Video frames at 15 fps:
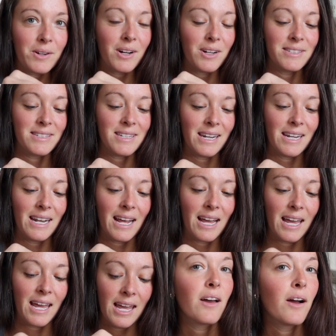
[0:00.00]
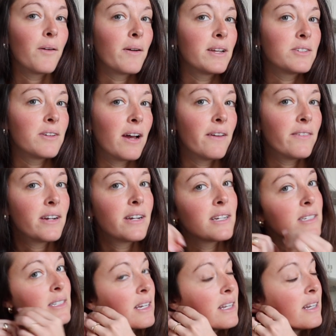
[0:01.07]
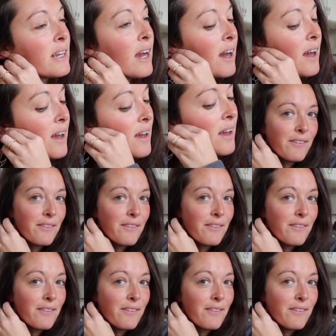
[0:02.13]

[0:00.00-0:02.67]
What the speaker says: called Sunny Day. Oh wait, do I have earrings in? Yeah.